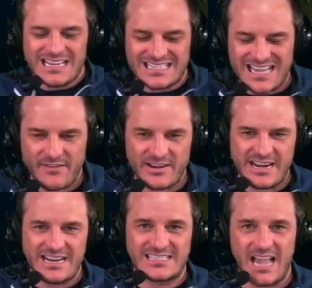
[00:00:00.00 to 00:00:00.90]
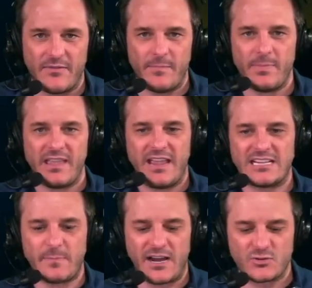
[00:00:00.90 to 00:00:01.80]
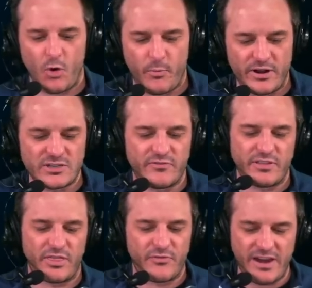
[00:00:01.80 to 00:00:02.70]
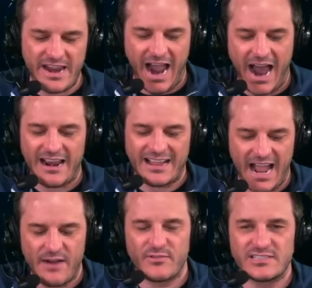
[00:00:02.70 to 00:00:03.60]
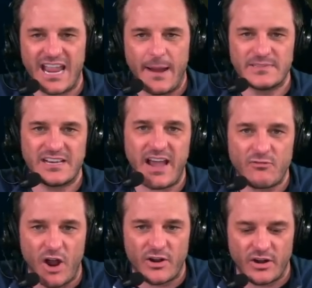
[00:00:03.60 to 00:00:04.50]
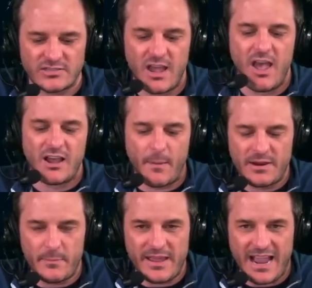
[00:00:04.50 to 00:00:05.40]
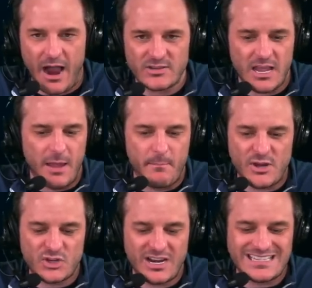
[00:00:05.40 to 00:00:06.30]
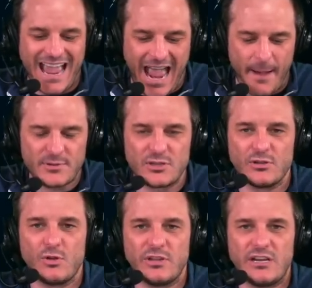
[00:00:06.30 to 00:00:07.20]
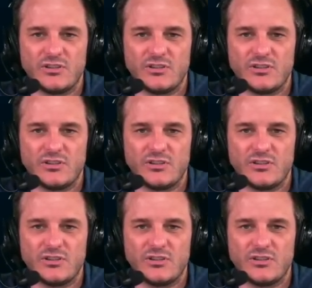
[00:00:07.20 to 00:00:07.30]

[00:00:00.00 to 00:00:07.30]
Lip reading: 70-7 is my score prediction for the three out of conference games. Then you got Rutgers coming to the Big House. Michigan has absolutely